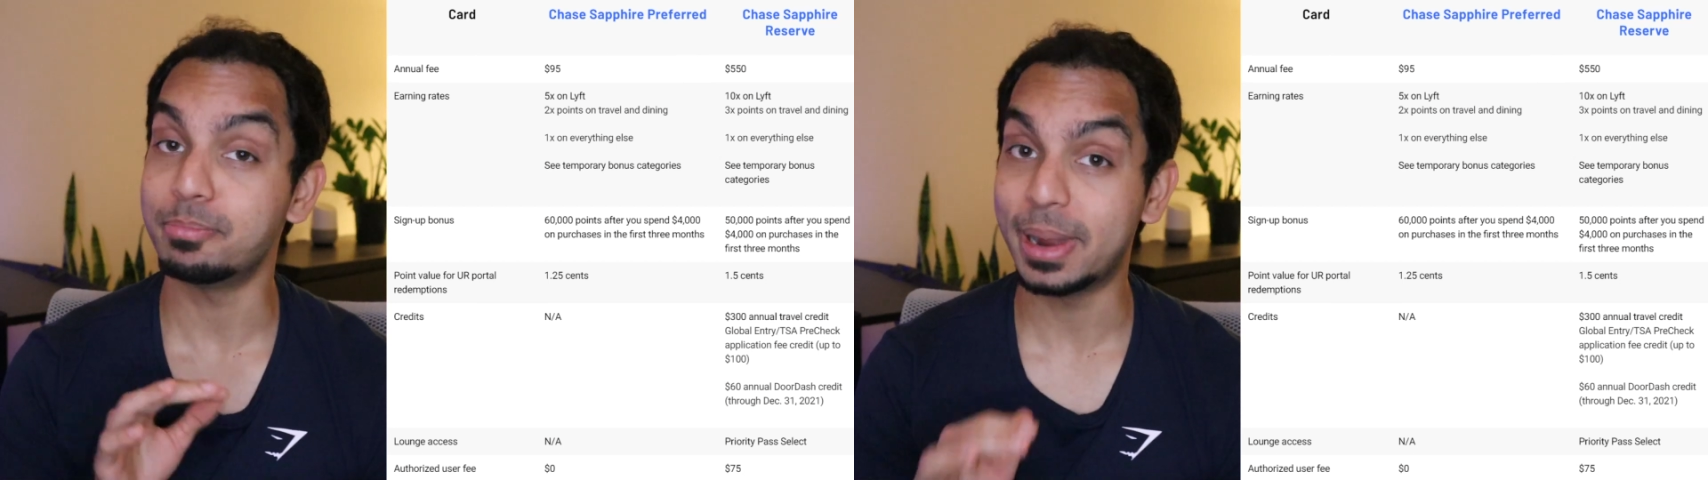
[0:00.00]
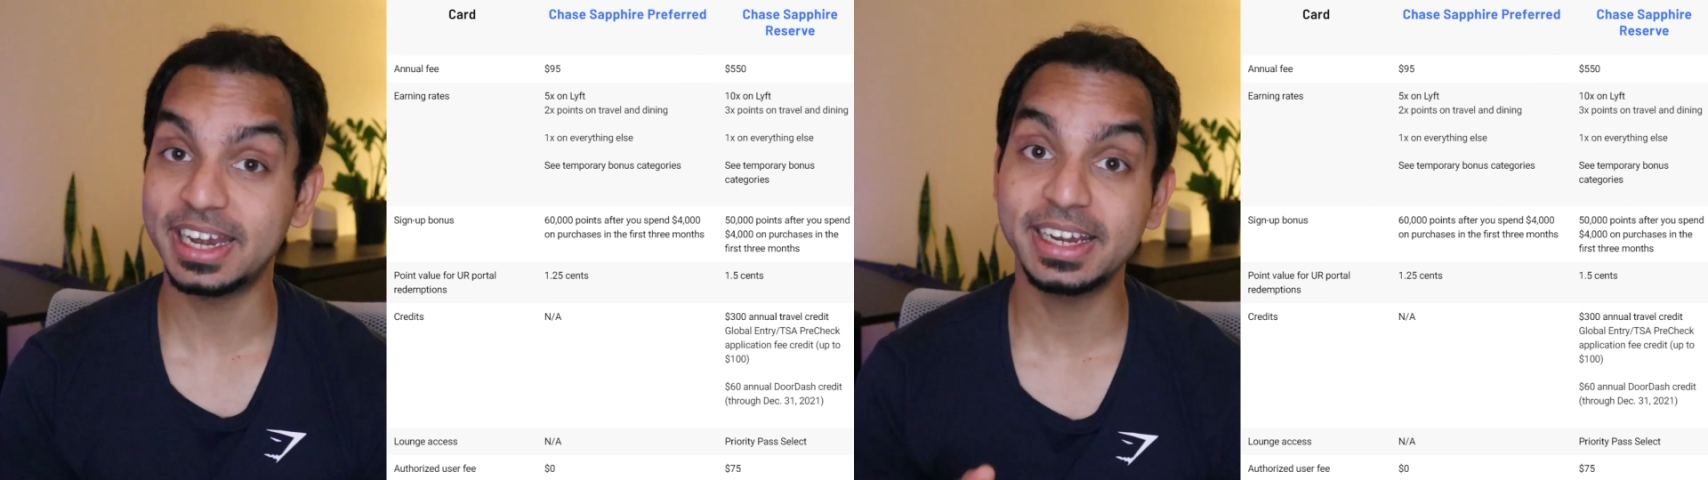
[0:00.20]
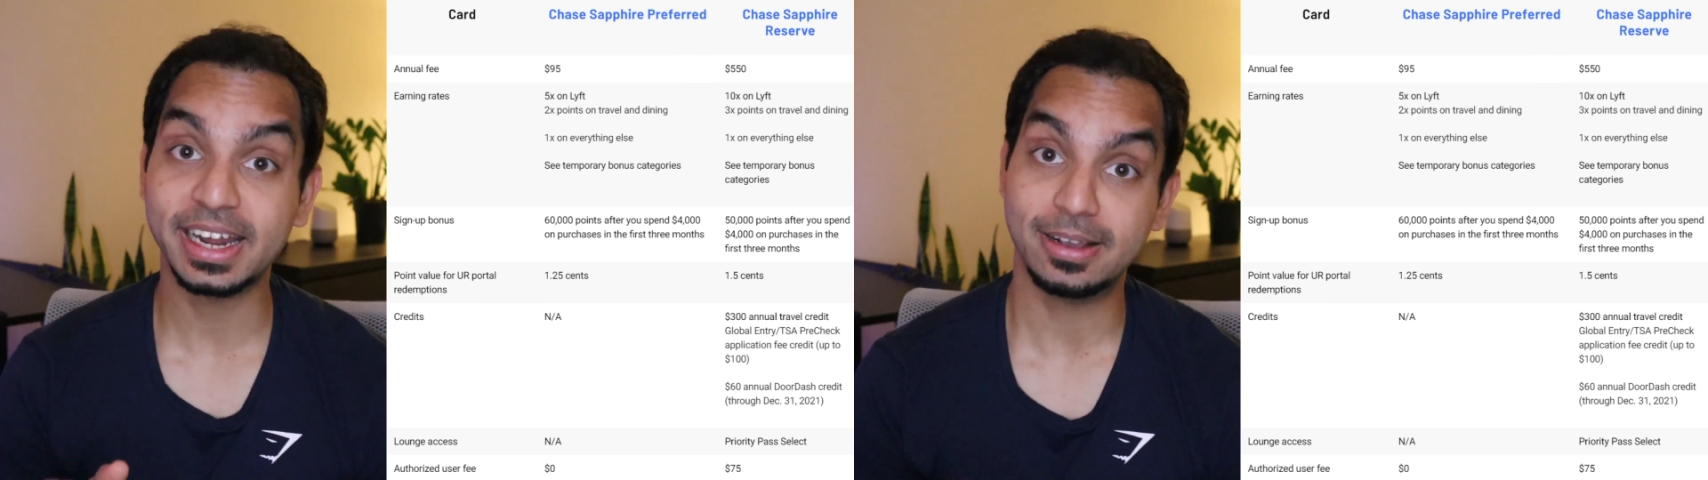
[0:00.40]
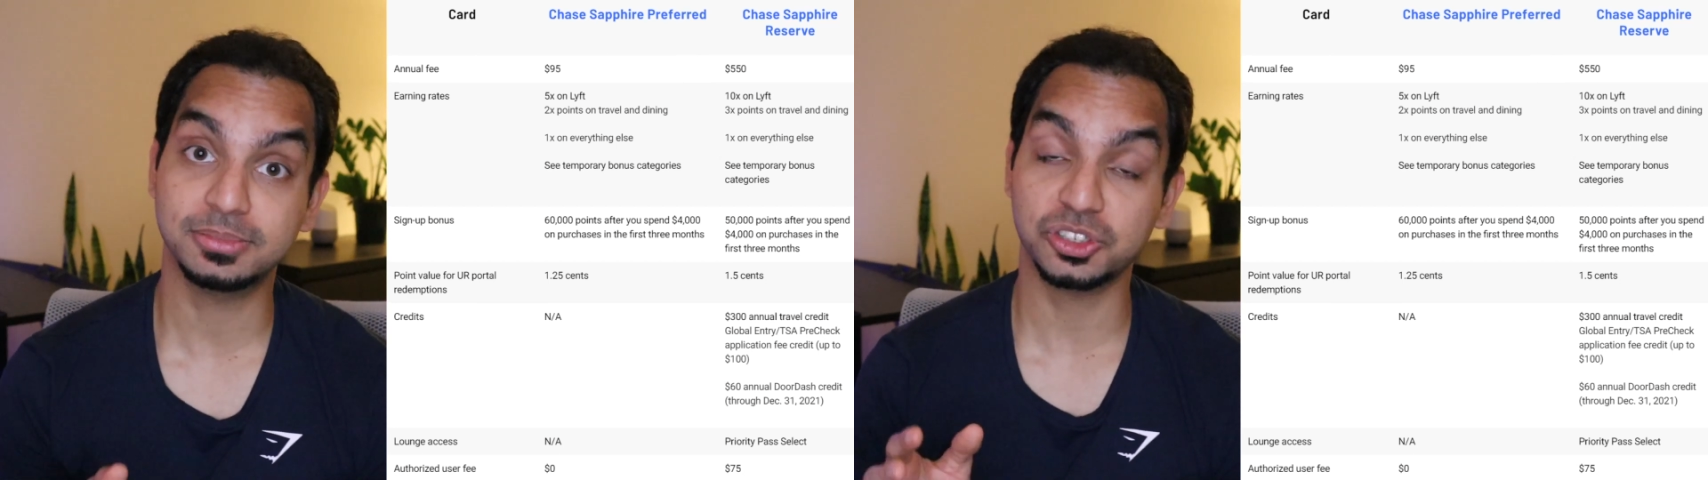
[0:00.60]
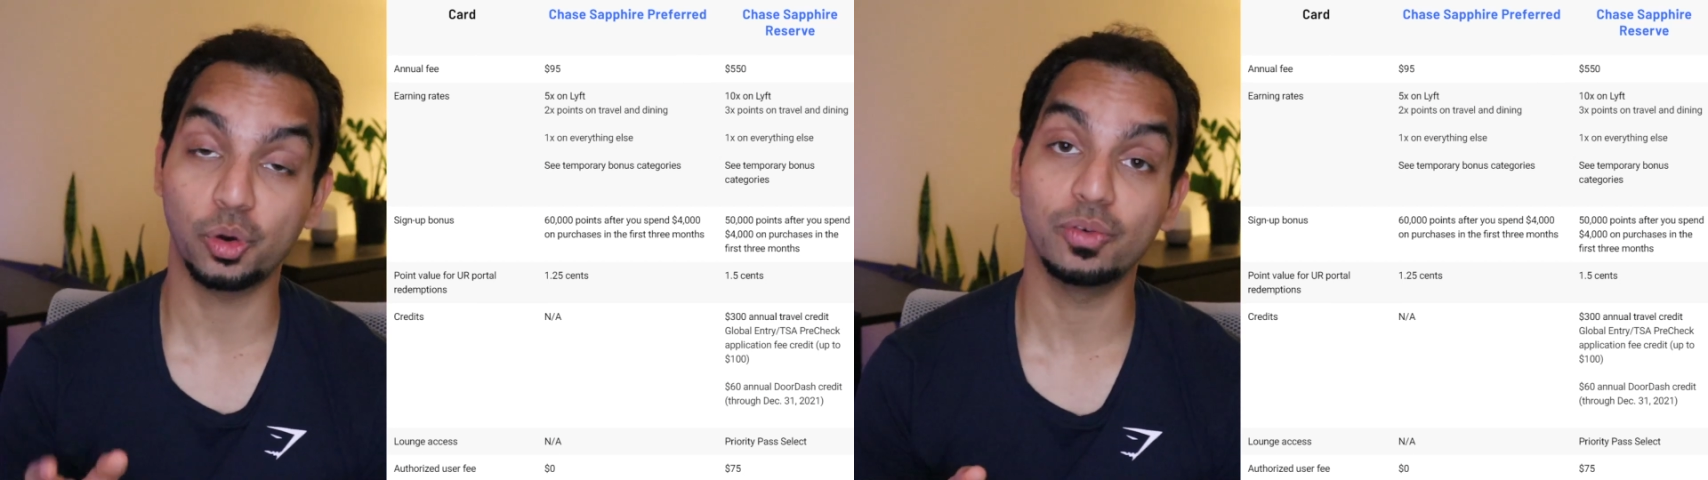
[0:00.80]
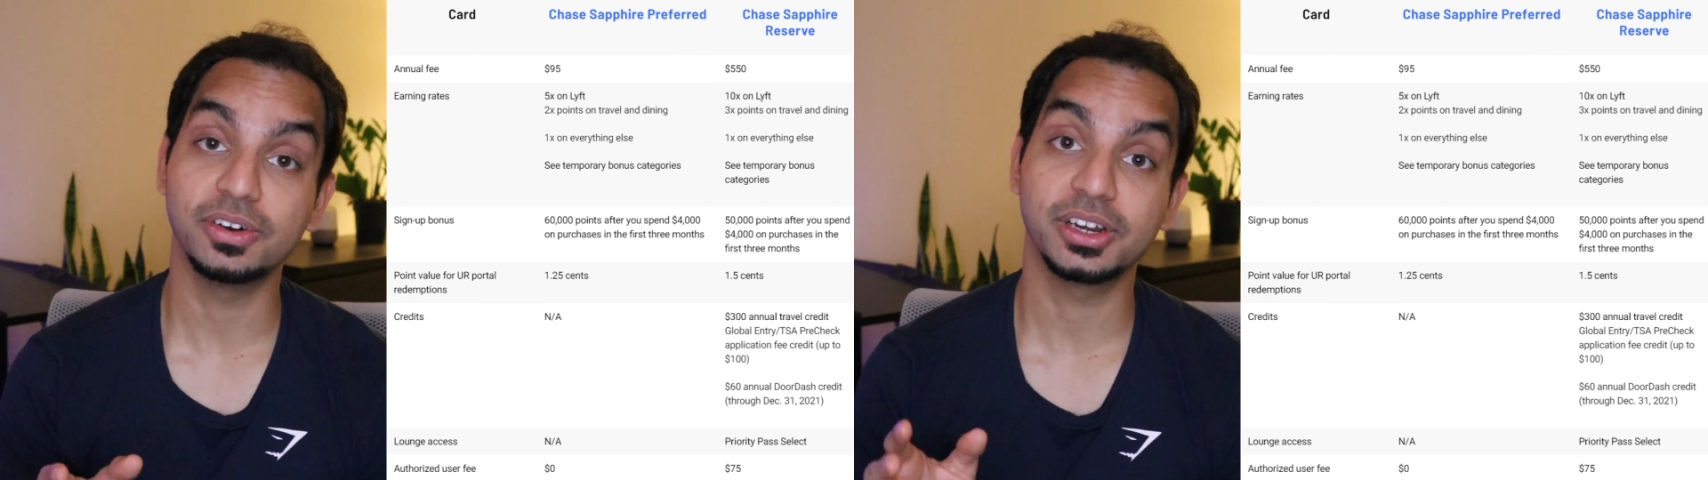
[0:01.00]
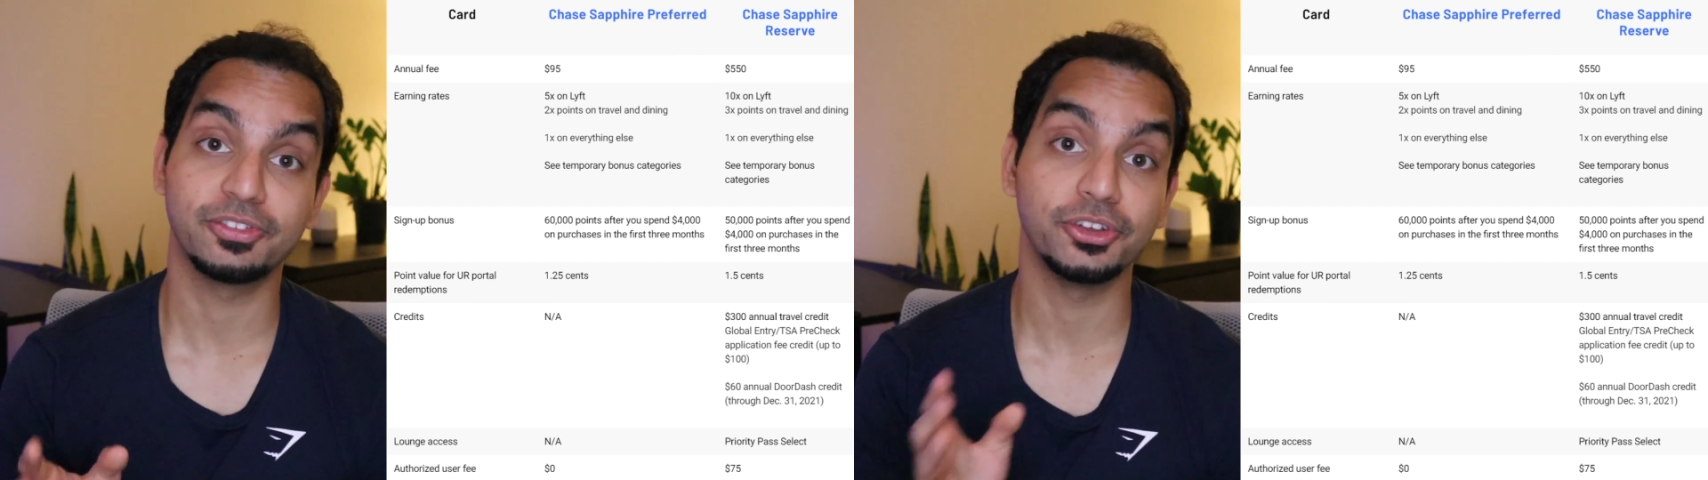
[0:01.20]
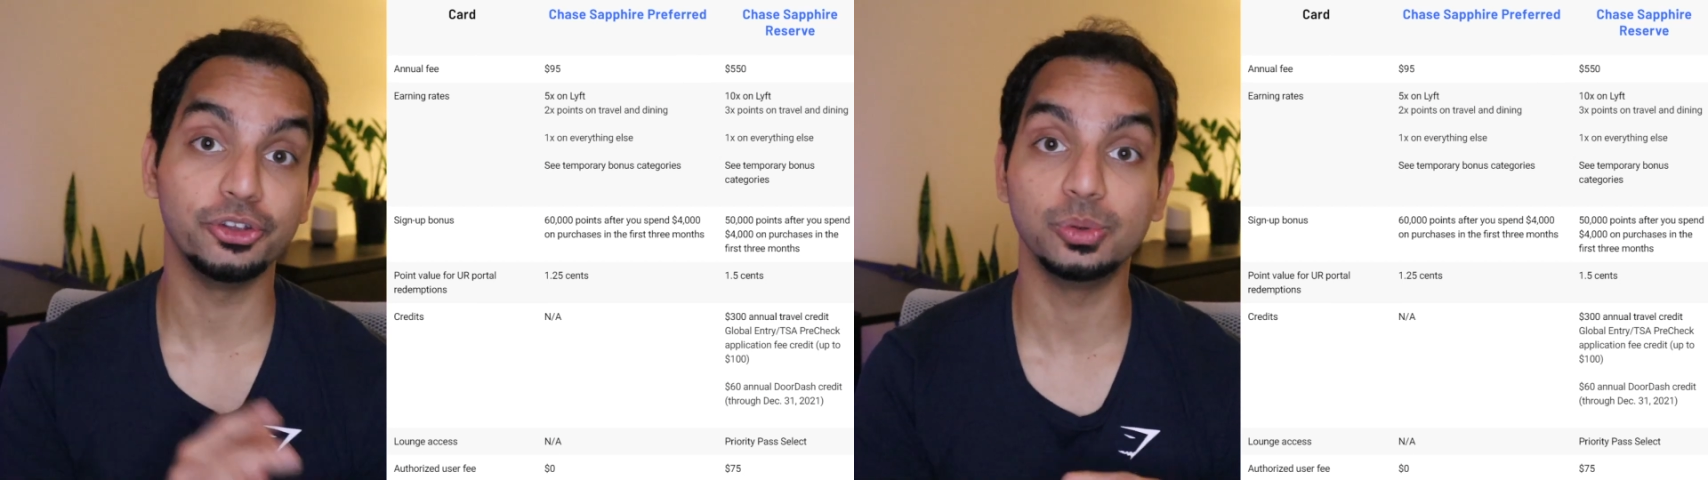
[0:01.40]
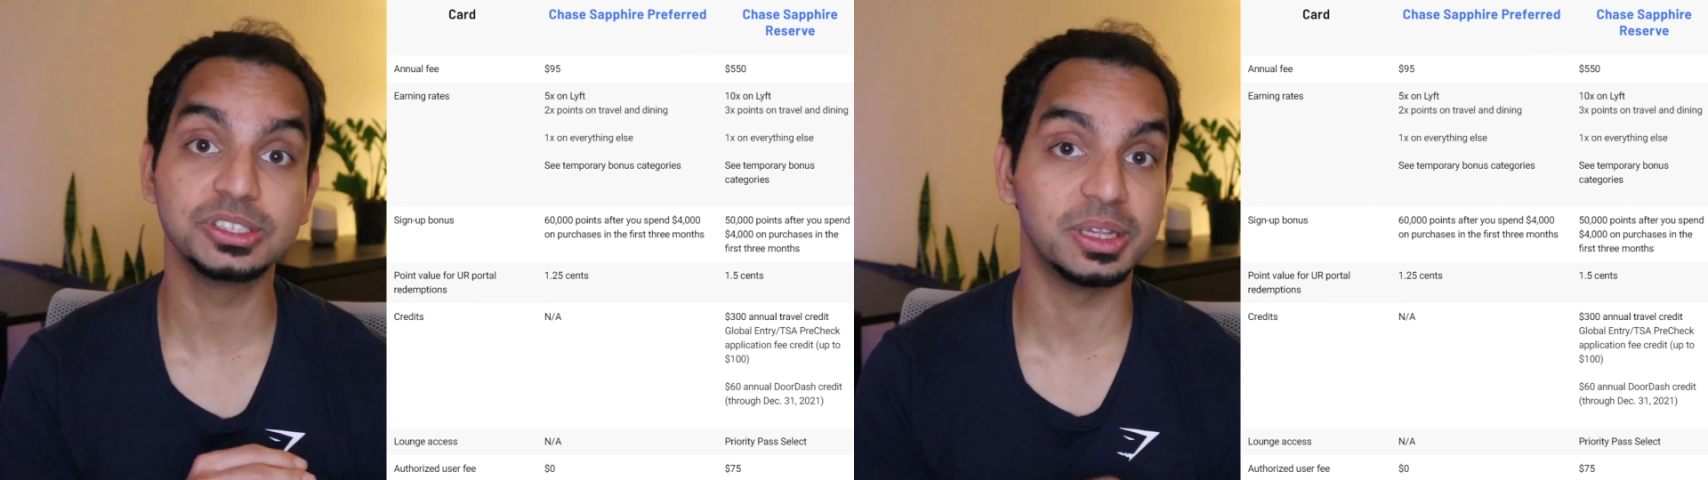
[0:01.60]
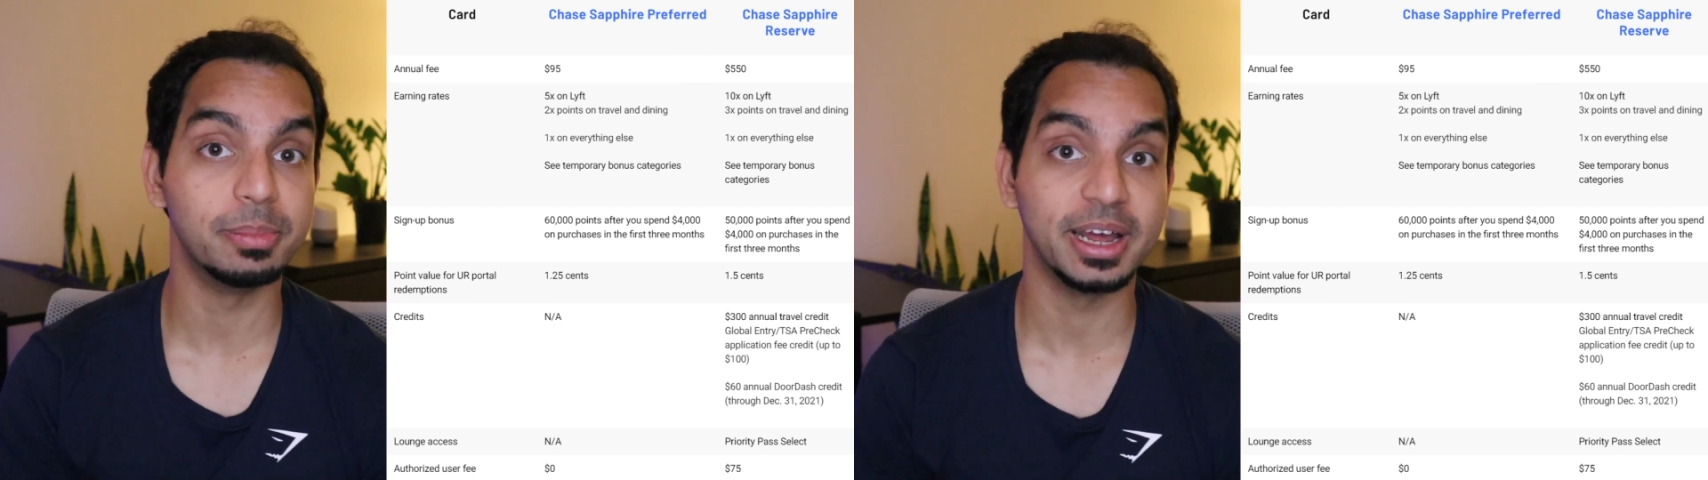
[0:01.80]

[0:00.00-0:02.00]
many times over if you use the